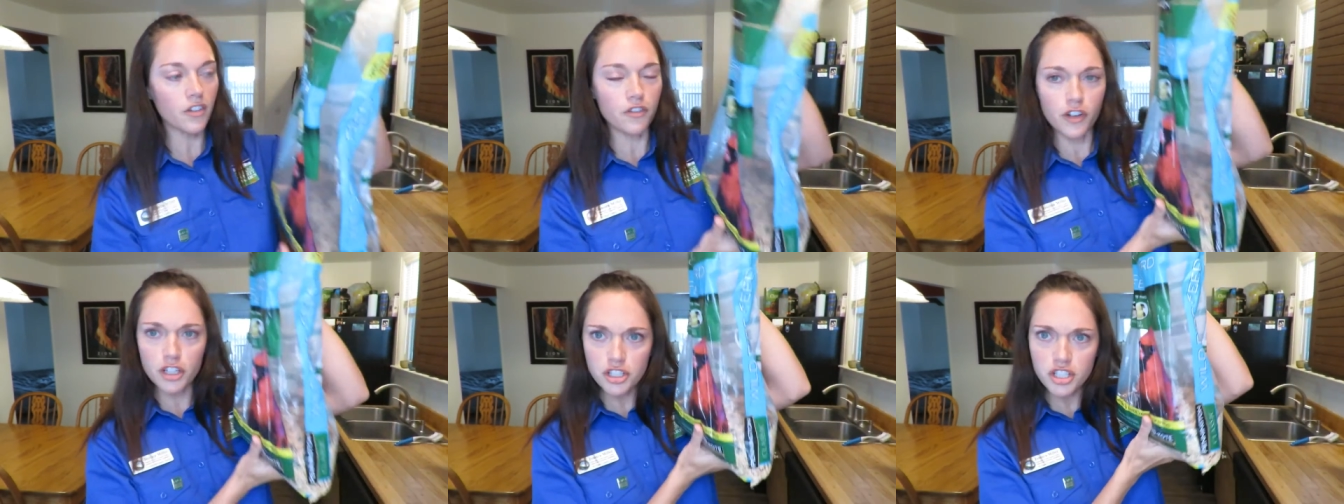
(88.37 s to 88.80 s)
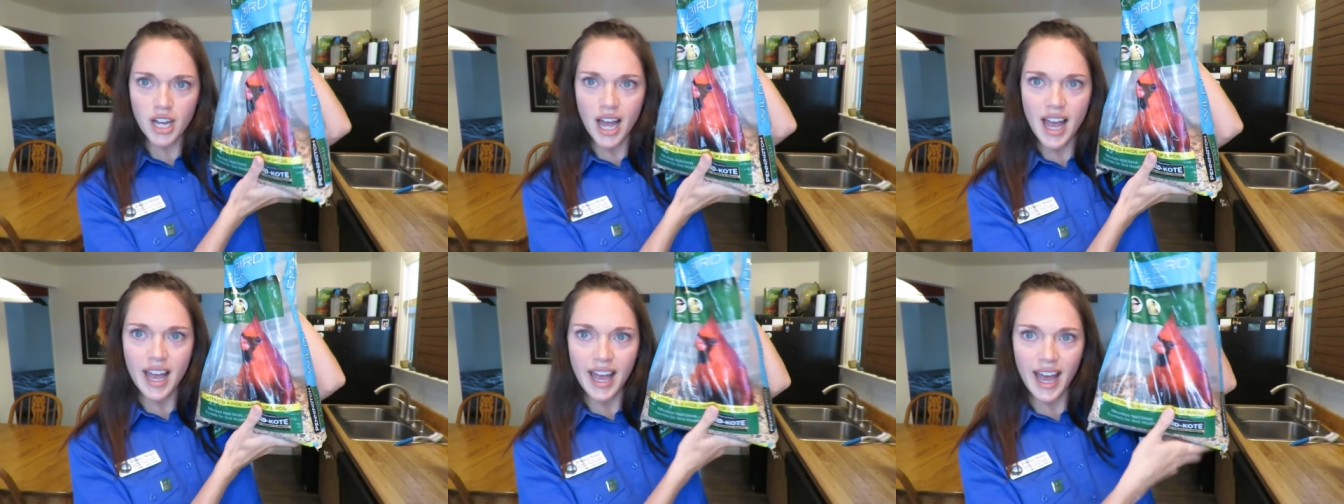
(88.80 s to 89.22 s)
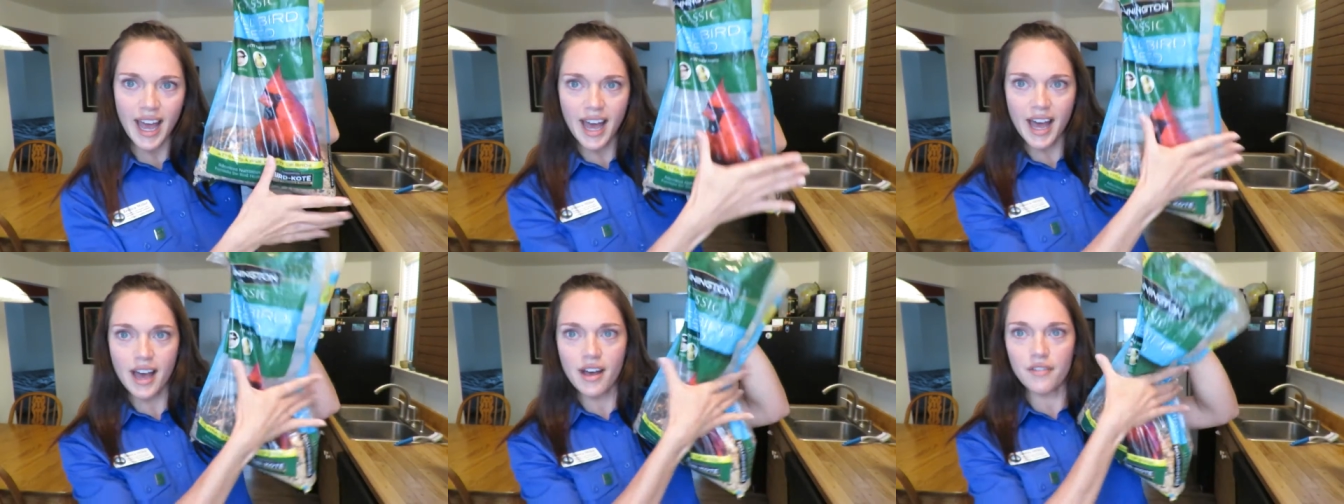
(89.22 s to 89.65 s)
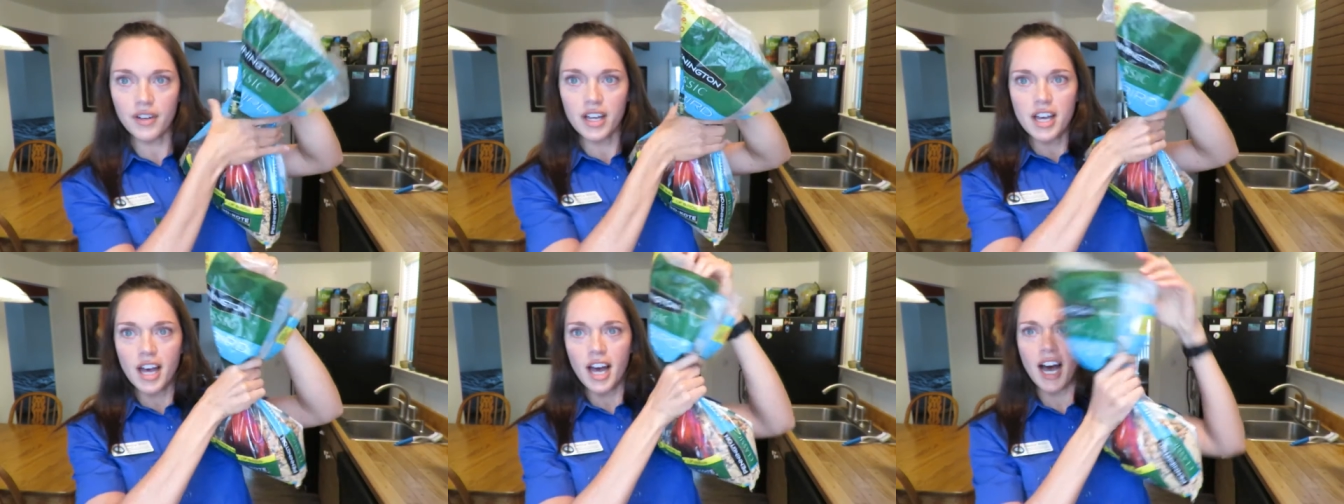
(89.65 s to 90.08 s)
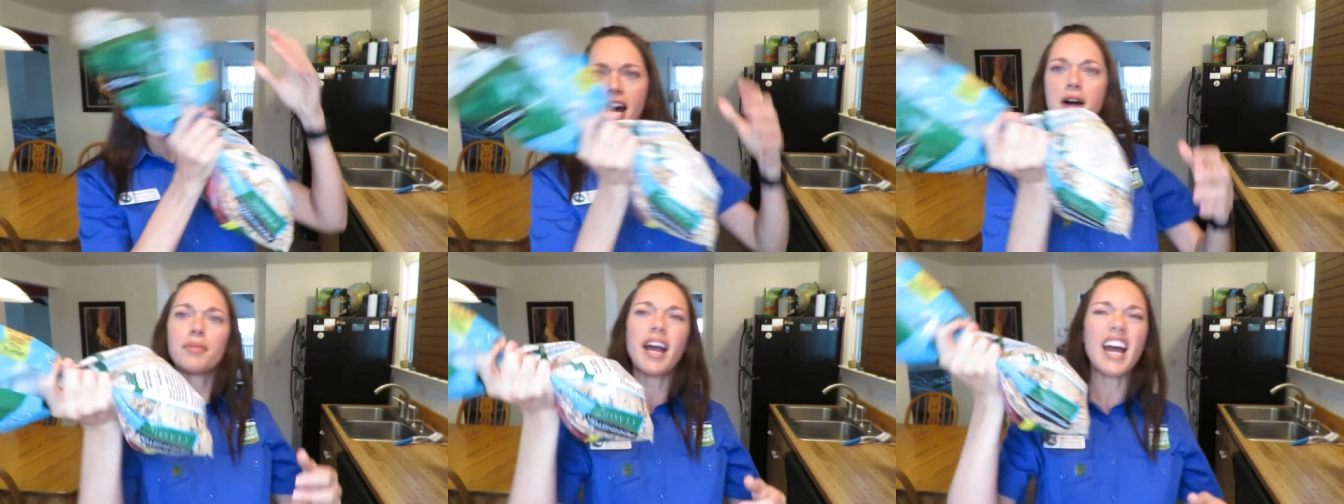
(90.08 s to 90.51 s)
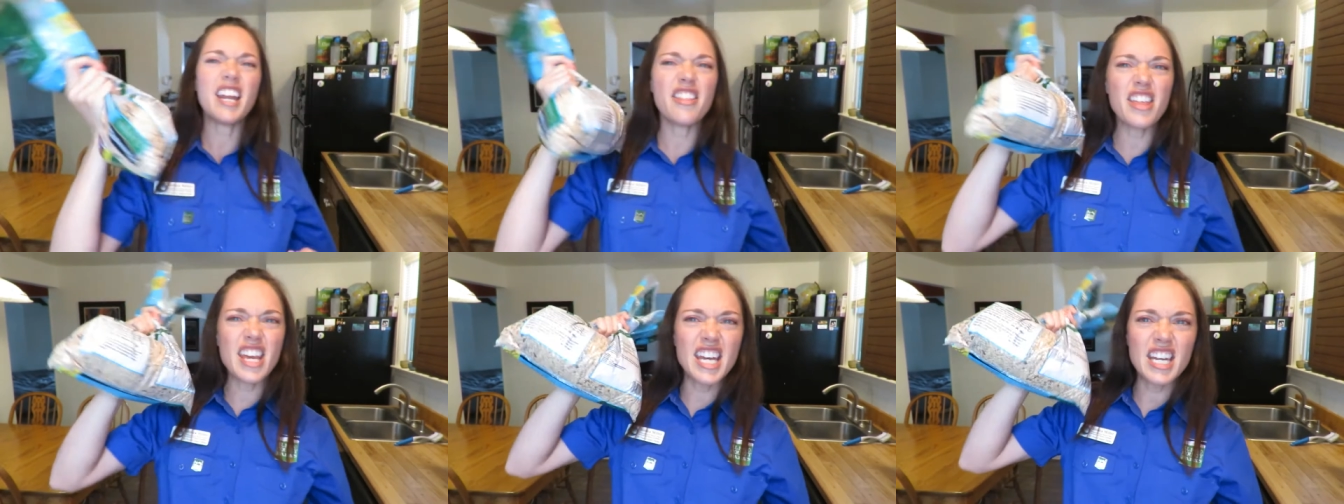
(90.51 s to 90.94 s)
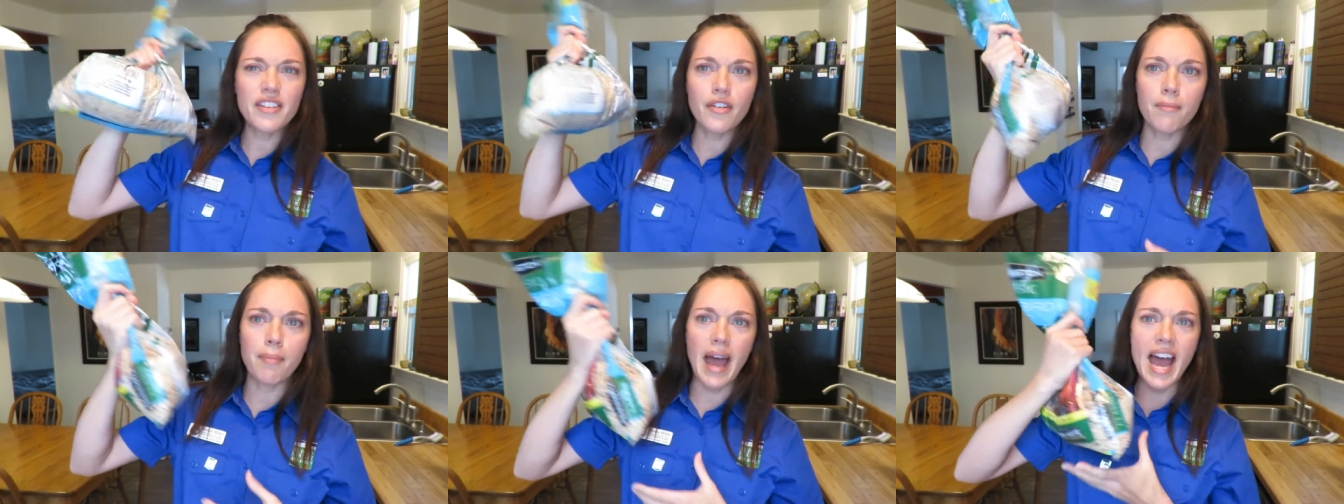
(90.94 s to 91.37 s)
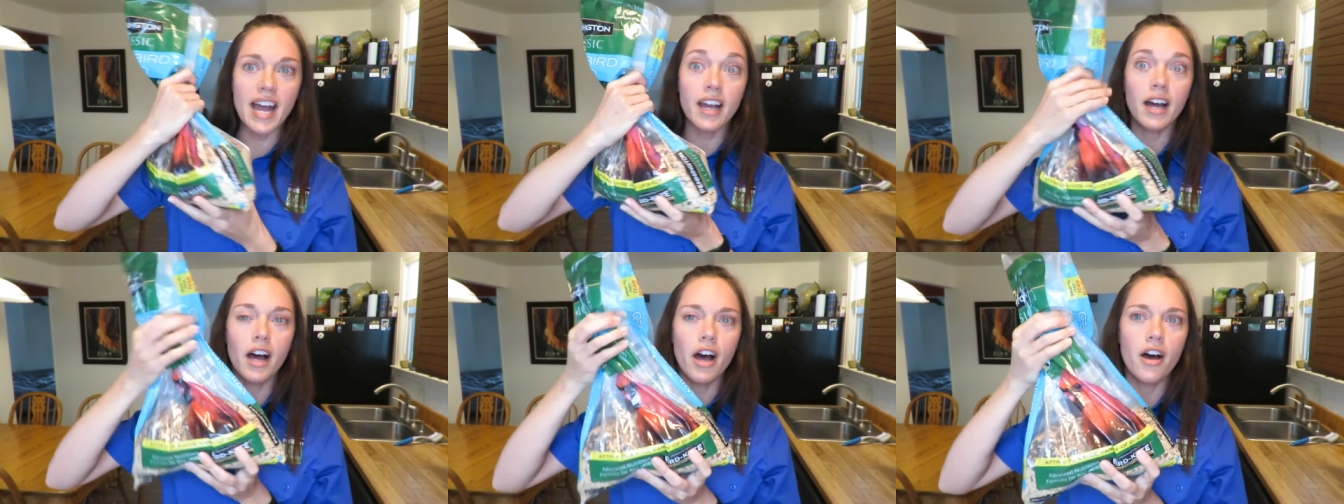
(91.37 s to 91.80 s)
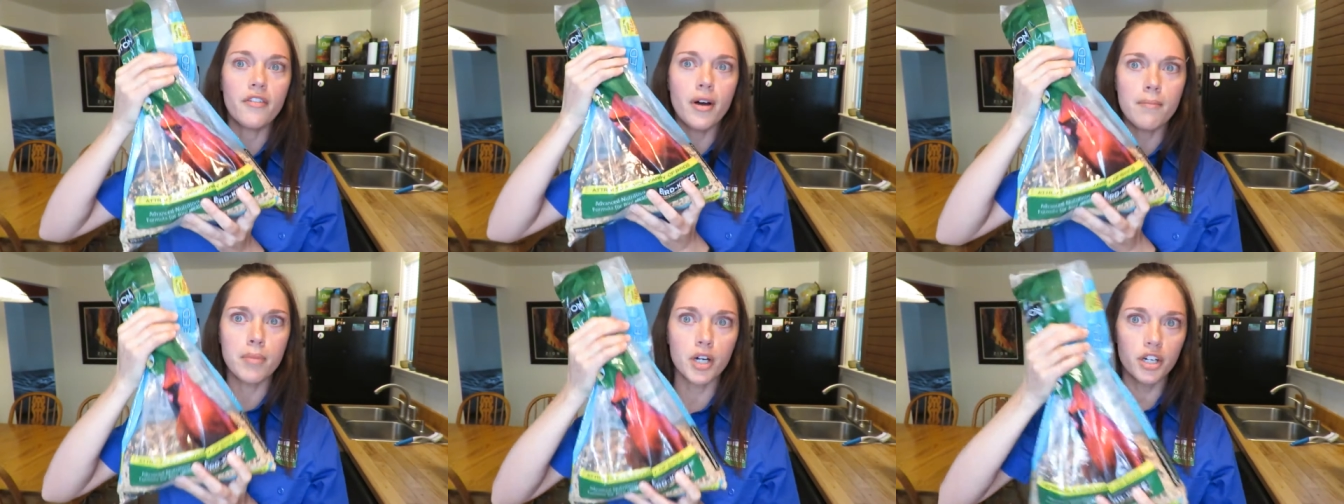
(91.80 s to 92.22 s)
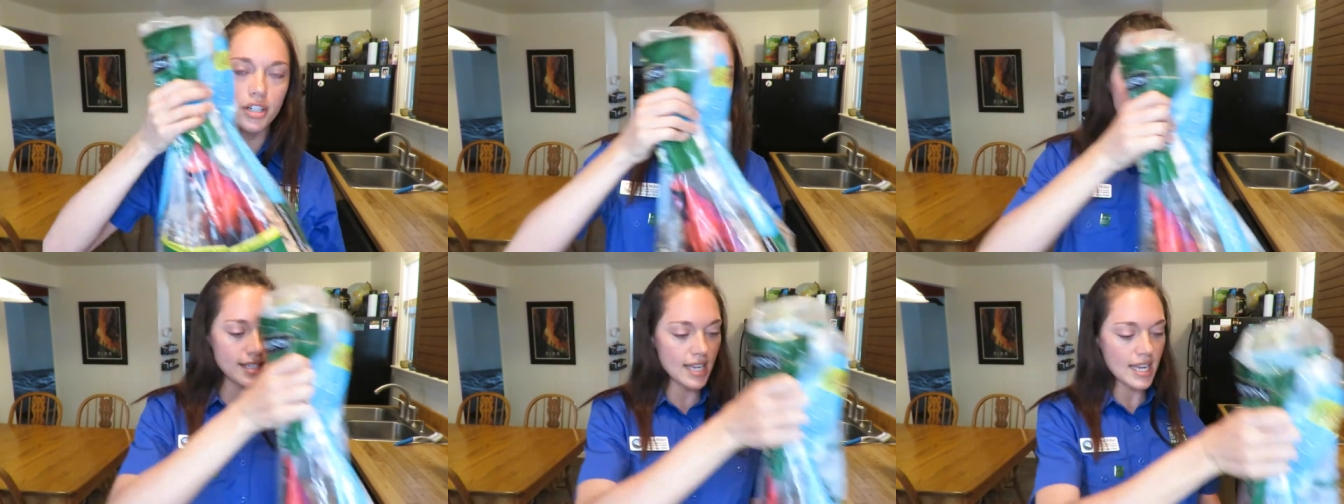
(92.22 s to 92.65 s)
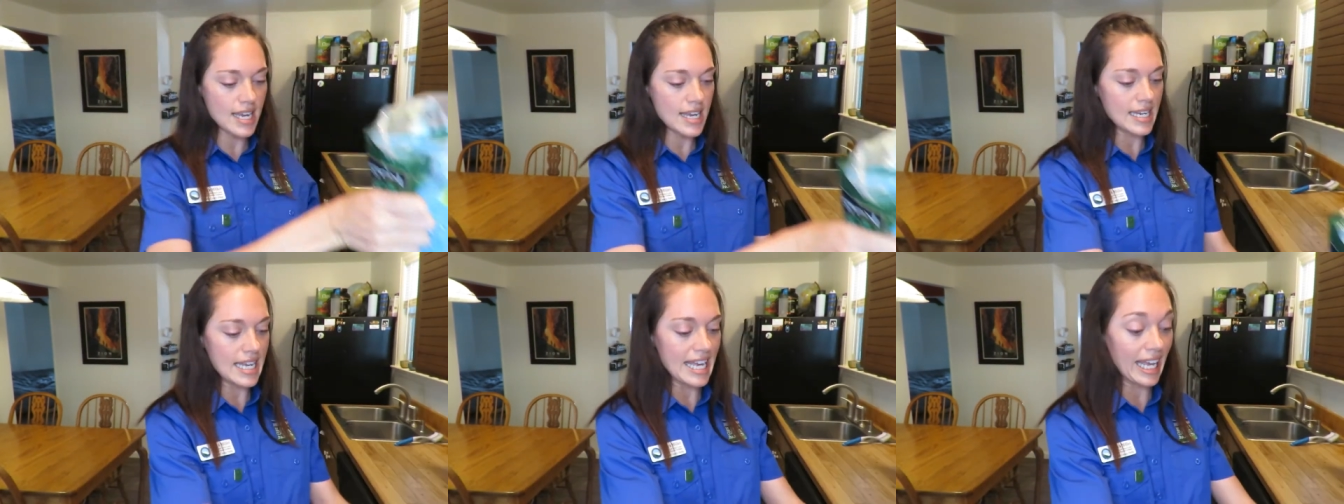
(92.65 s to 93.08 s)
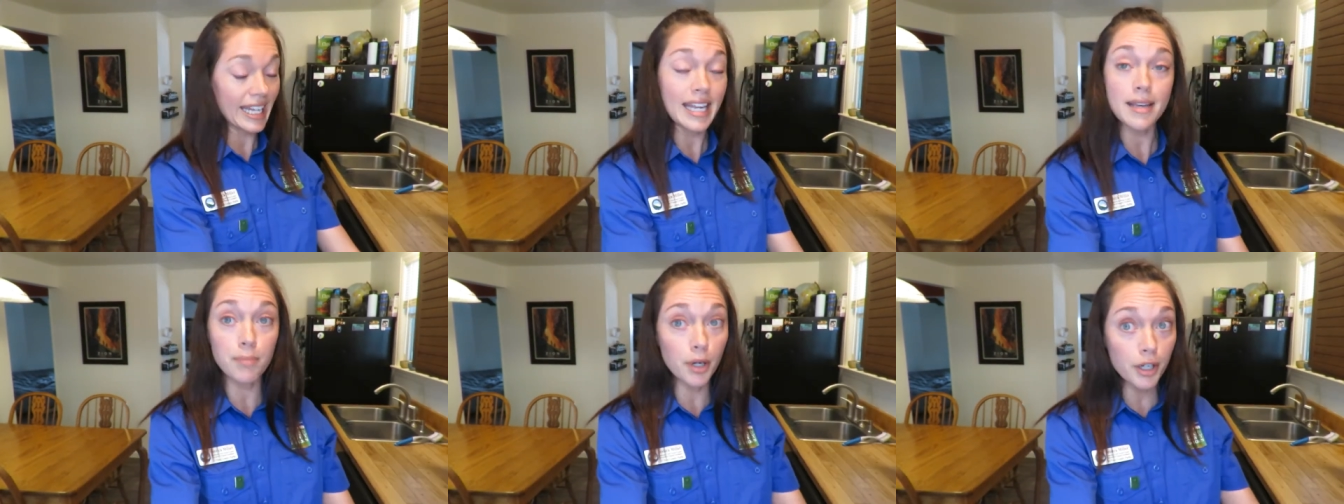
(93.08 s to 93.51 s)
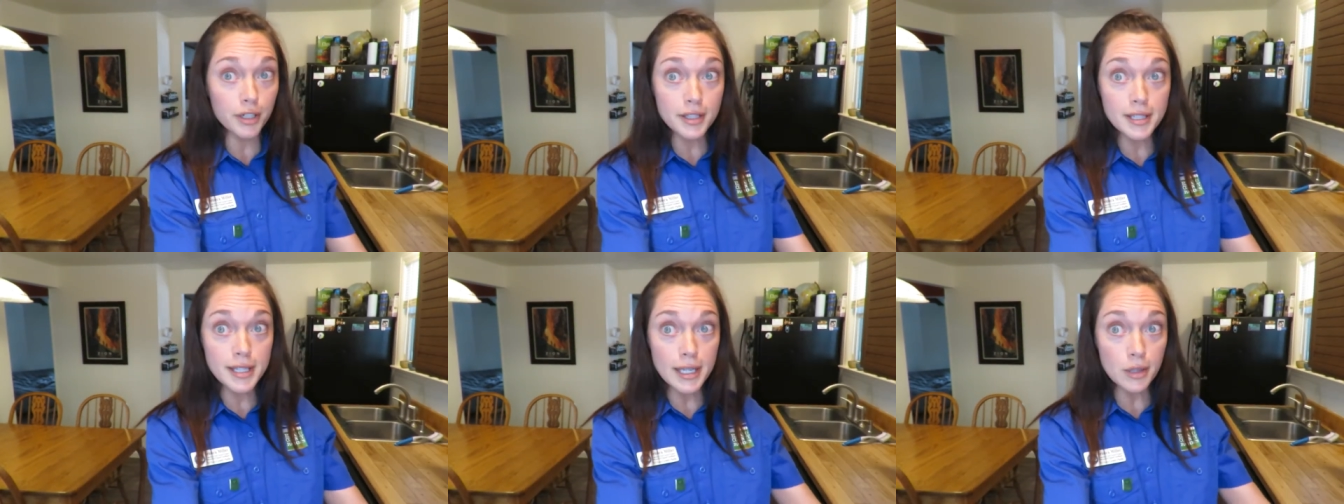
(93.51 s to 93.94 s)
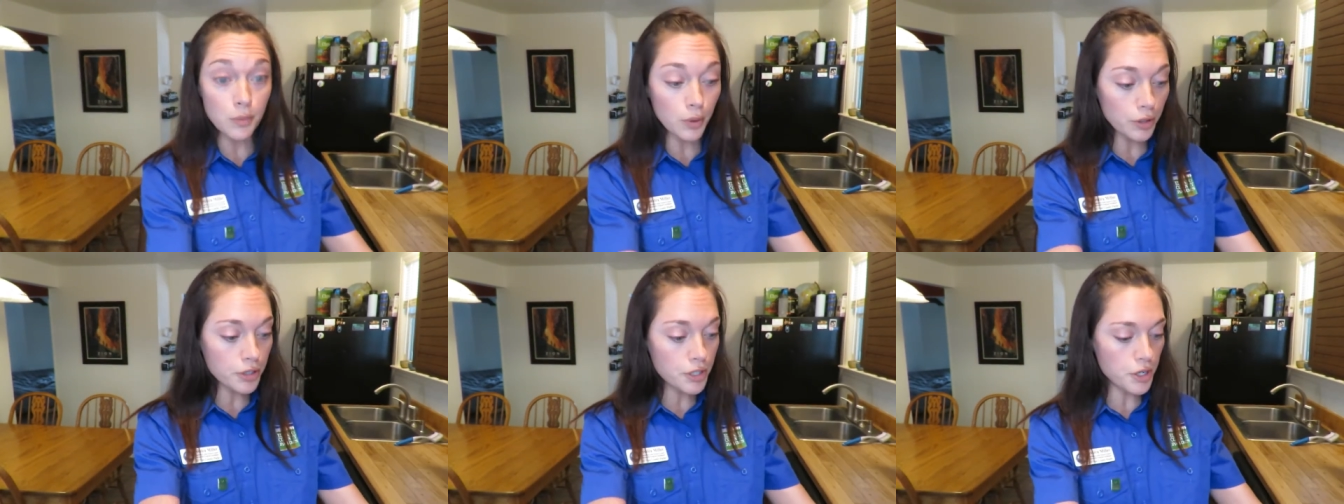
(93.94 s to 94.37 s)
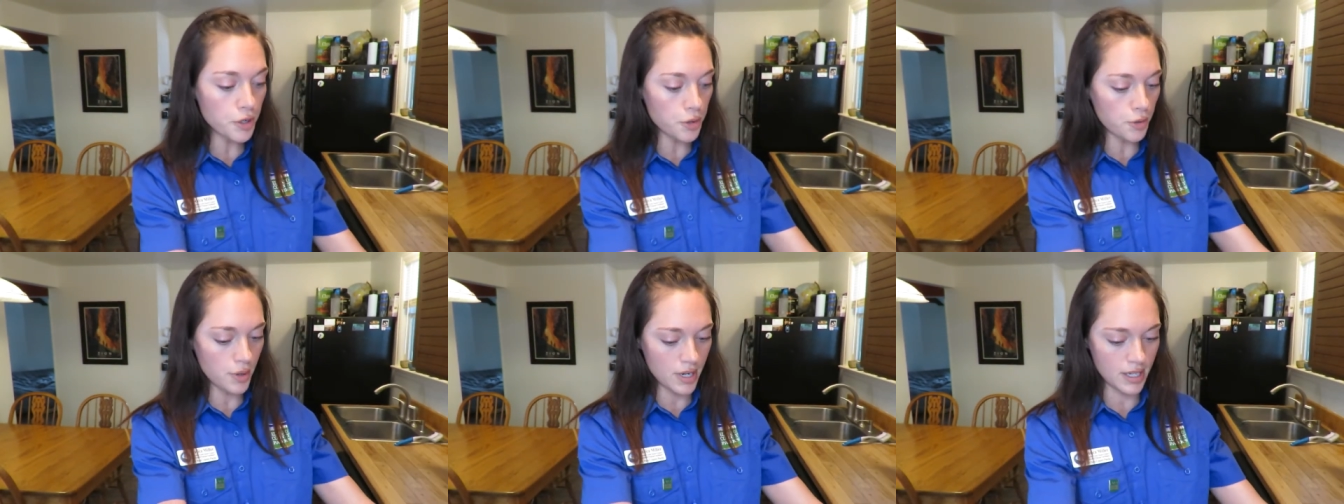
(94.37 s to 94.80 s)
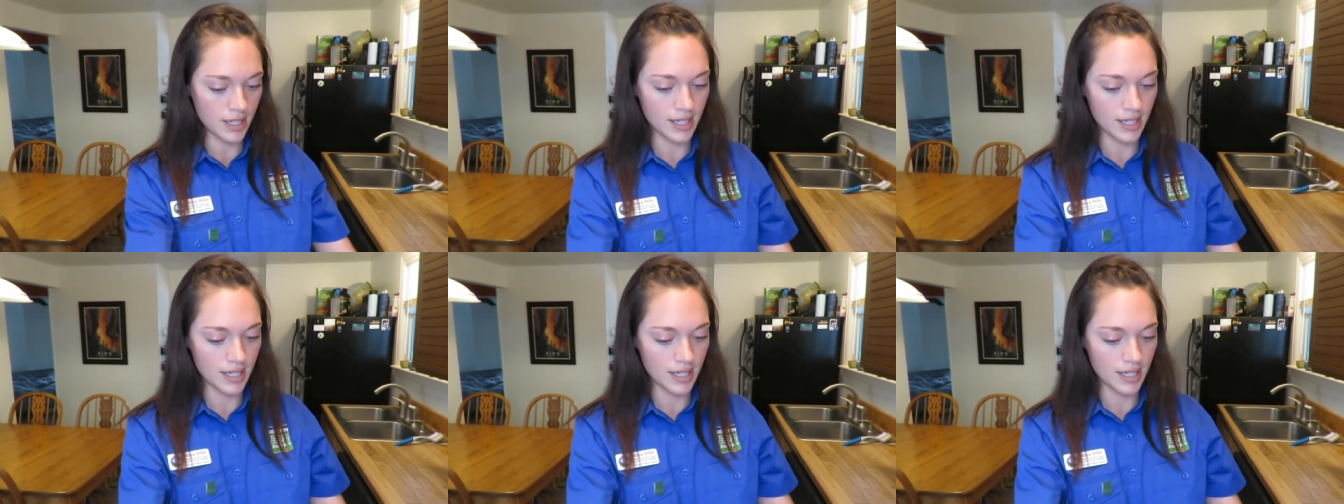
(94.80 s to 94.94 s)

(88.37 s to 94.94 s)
First, I have kind of the end of a bag of bird seed. Any bird seed will do.